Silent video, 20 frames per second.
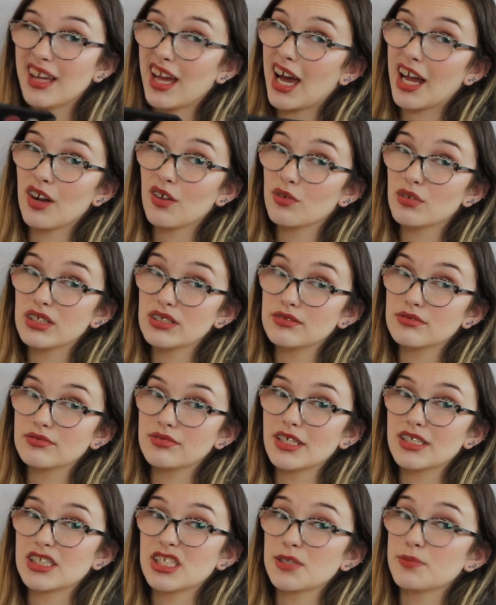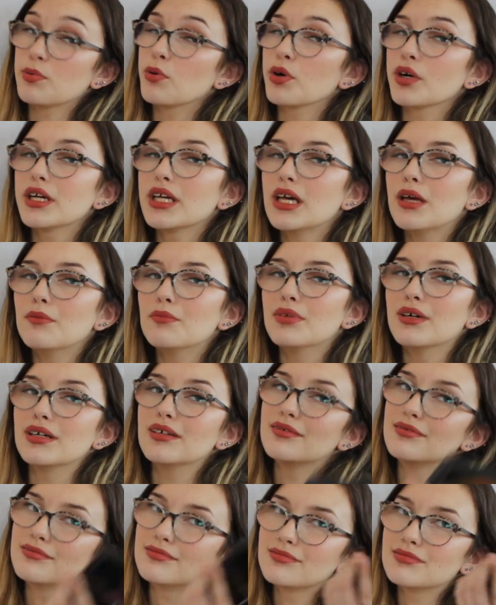Like, I don't necessarily support him, but
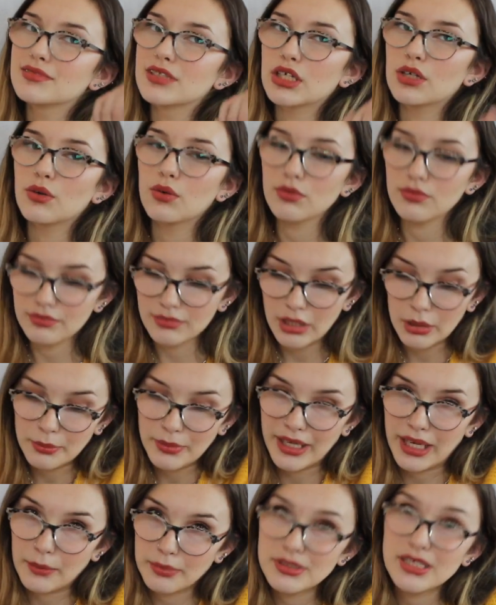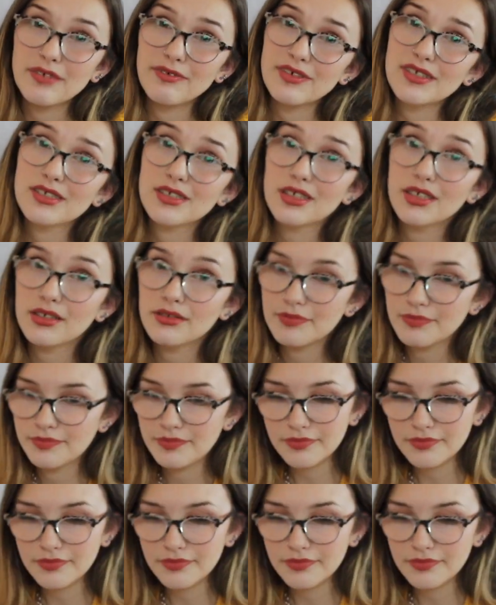their makeup stuff is good.